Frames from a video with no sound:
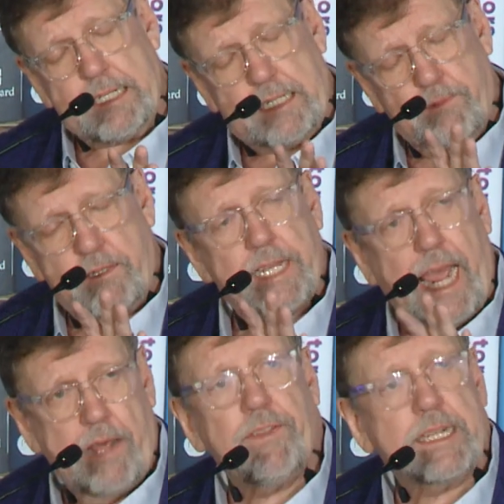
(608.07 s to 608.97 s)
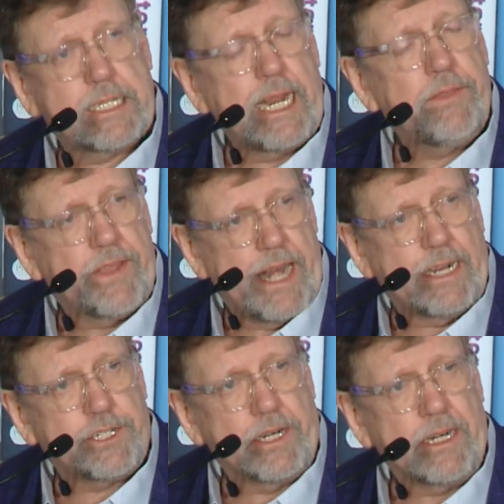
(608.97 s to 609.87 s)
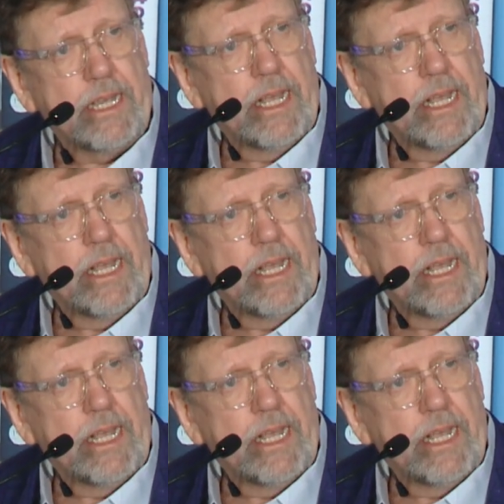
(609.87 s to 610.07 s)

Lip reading: it's the most Catholic state in the nation.